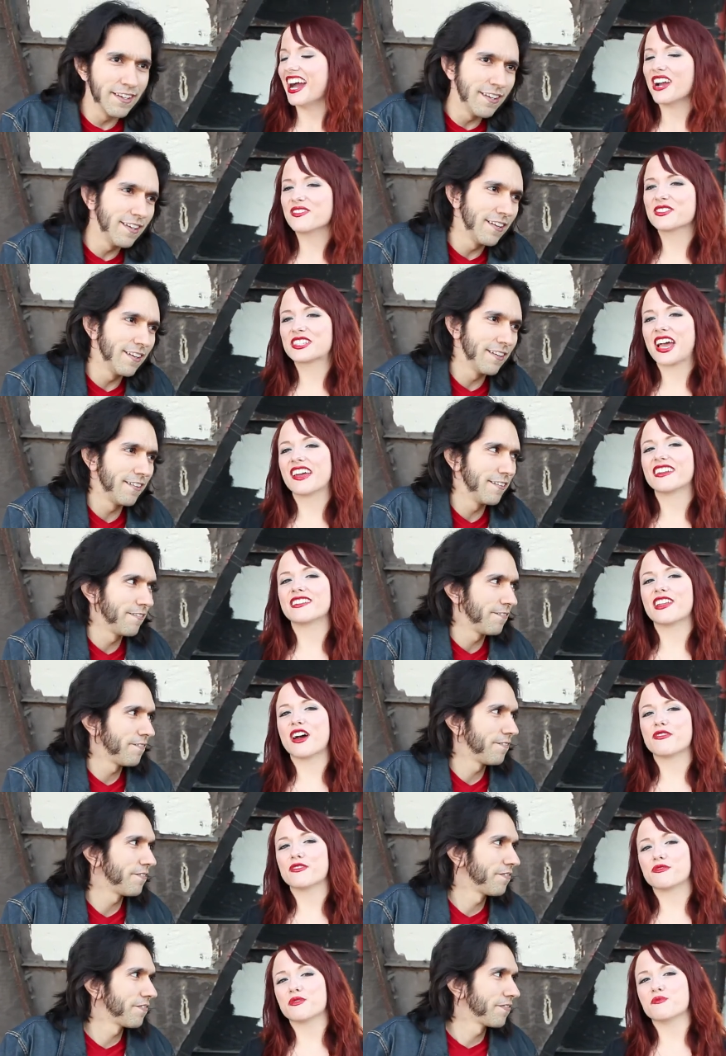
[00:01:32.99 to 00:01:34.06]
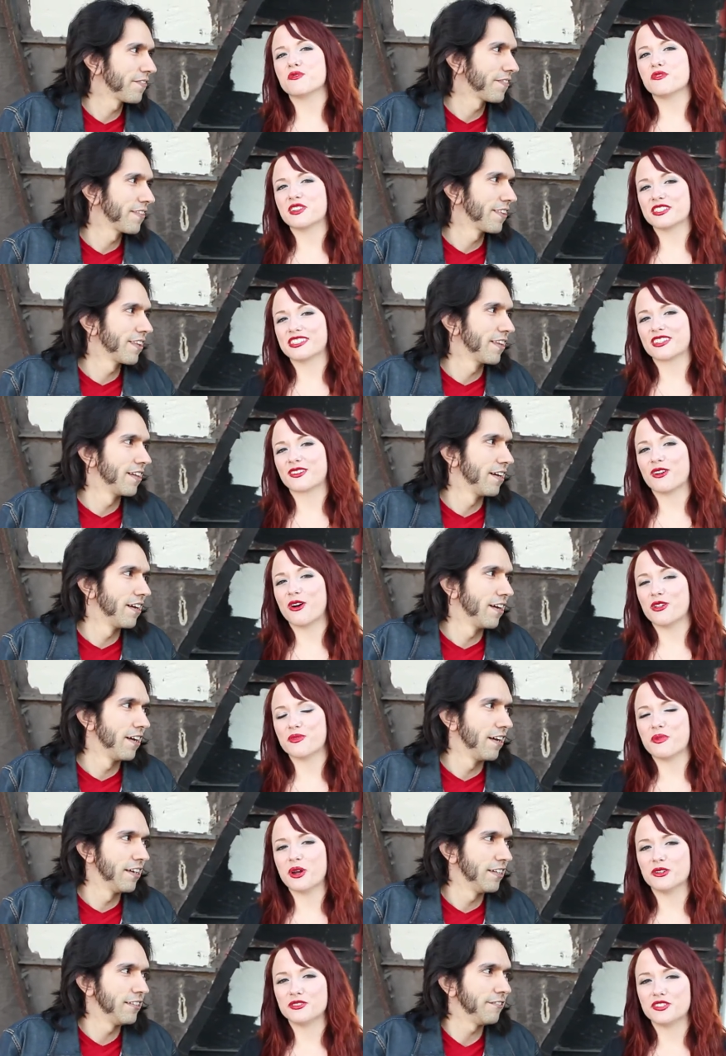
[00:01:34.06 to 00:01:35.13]
Speaker 1: I've just had enough of the movies that are all
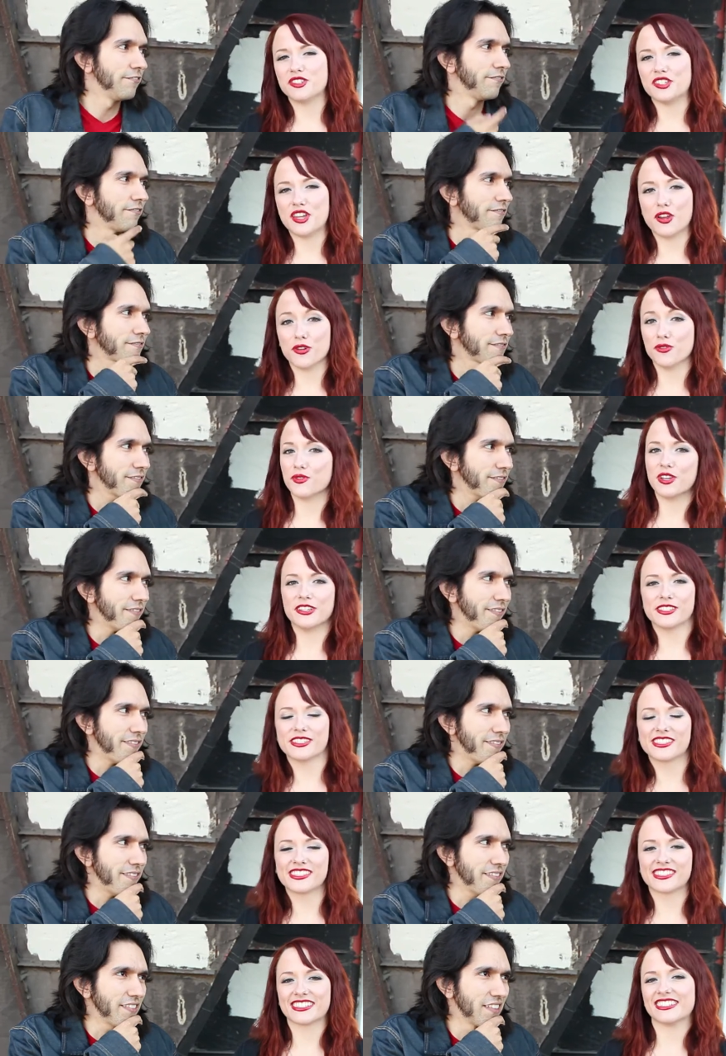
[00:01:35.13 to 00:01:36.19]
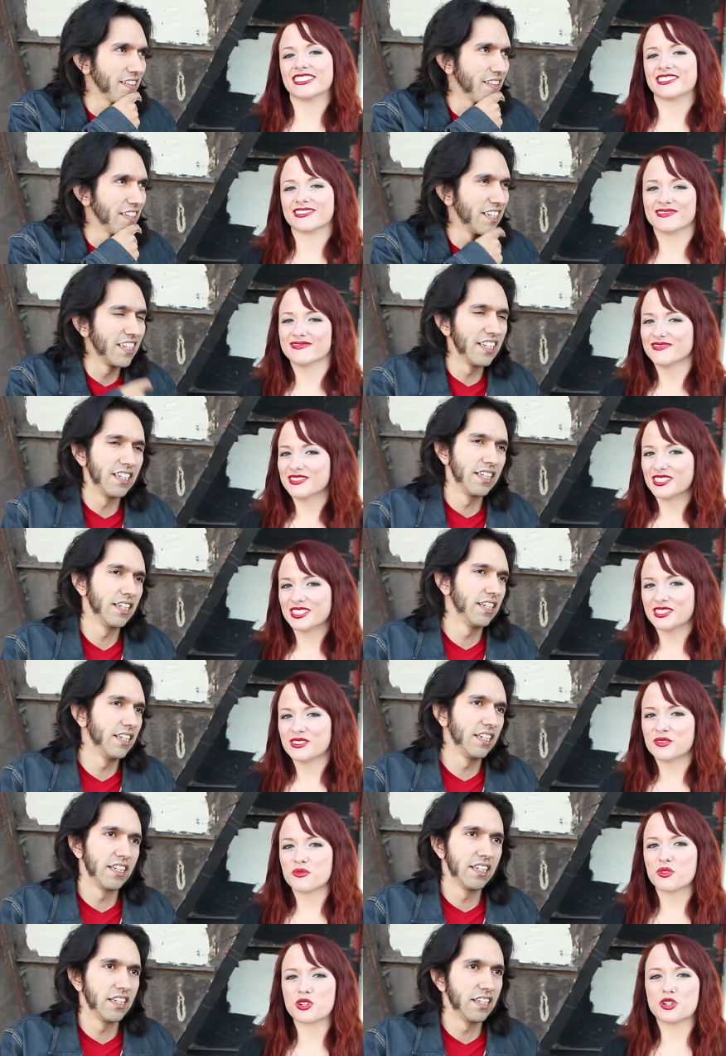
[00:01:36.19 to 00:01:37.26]
about terrorists.
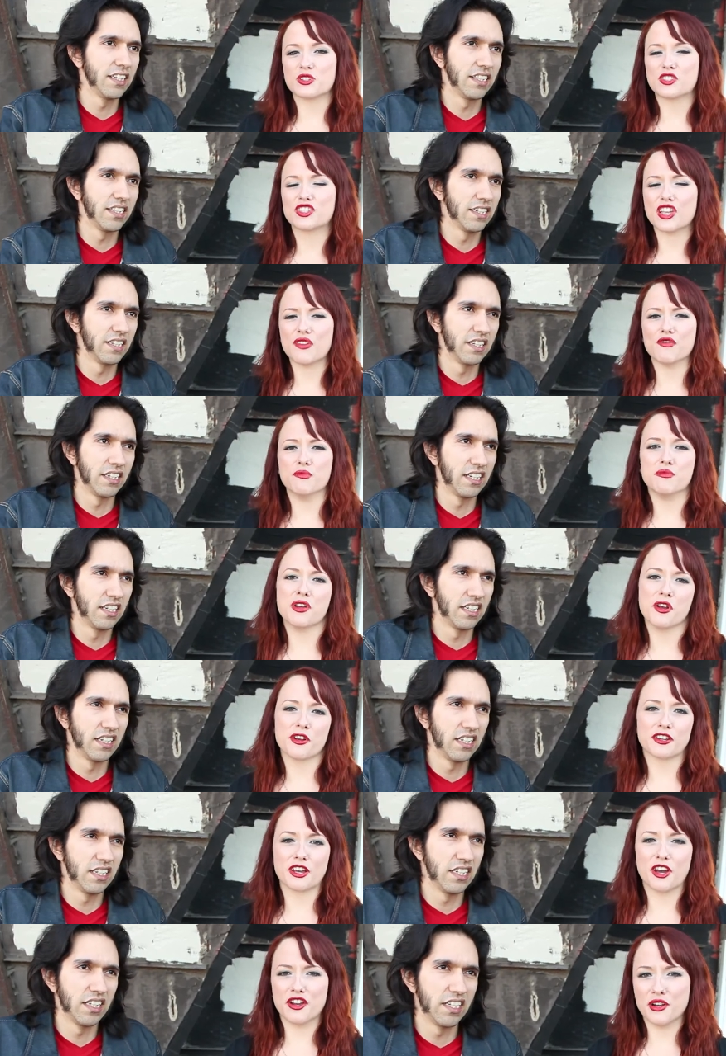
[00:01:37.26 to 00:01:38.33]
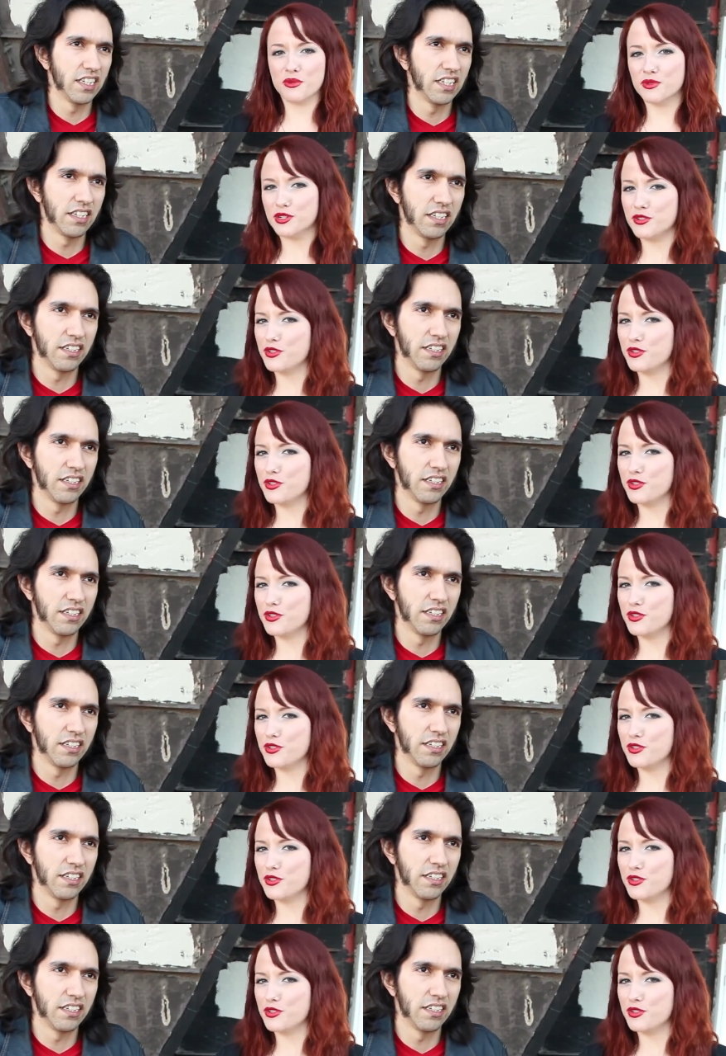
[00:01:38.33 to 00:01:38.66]
We're gonna save America, and I'm gonna